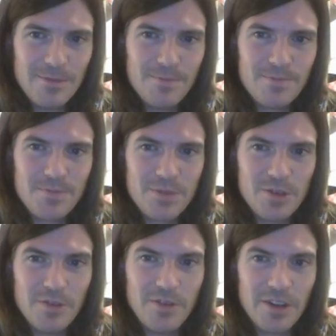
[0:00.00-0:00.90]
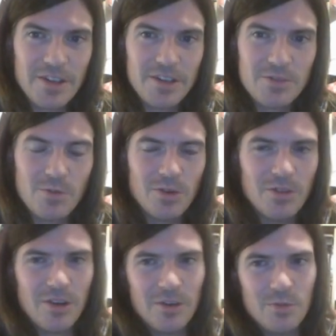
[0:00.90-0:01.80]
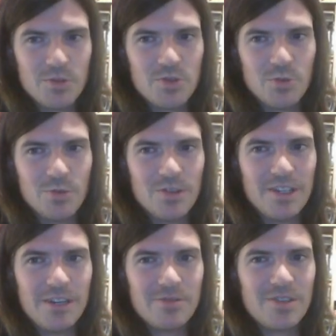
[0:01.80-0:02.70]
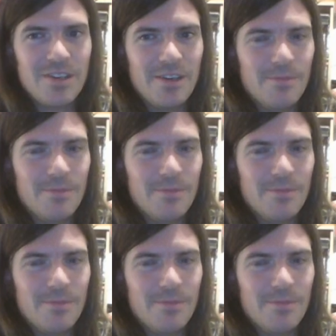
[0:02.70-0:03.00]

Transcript: So if I get one, I'd sort it out to him.